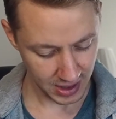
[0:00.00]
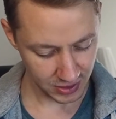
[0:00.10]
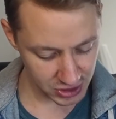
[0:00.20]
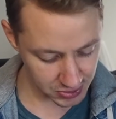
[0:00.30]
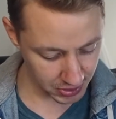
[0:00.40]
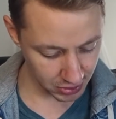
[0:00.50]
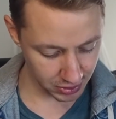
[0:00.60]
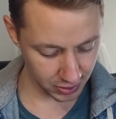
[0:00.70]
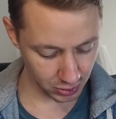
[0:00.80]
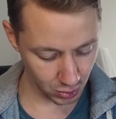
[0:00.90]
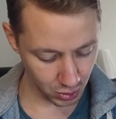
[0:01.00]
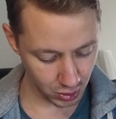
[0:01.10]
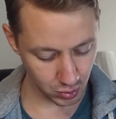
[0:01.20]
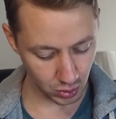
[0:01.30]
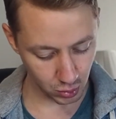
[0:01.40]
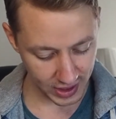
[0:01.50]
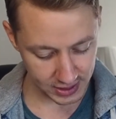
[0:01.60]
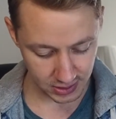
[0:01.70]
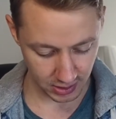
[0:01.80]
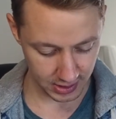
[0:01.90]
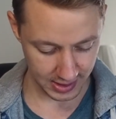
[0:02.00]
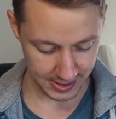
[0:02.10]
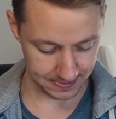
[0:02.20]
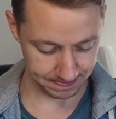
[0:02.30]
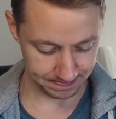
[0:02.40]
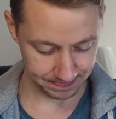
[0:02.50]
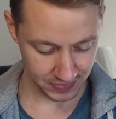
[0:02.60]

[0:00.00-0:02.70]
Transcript: The Spirit of the Lord will rest on him,